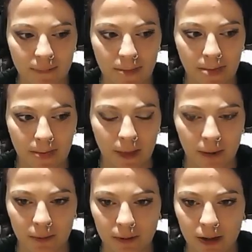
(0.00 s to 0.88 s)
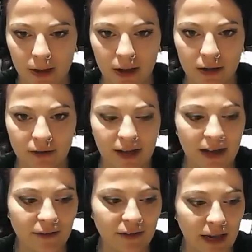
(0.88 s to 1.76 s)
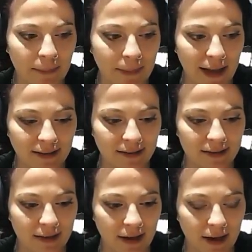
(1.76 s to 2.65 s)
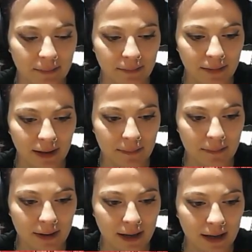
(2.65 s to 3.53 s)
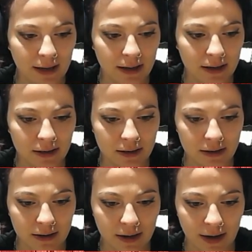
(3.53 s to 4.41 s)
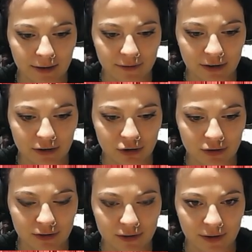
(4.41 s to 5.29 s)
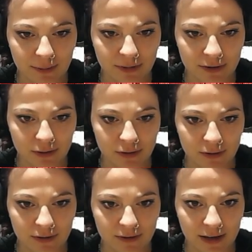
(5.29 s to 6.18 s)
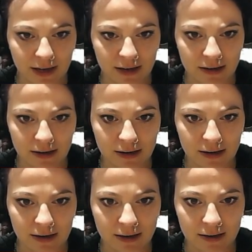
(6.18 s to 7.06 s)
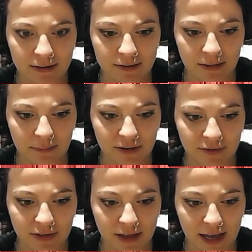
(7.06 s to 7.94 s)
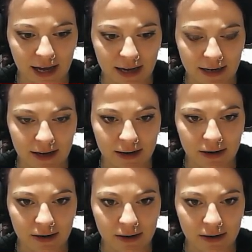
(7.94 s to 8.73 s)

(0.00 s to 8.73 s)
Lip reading: No. So they have a lot of pets. Let me kind of introduce this family to you as soon as I get something for the cat here.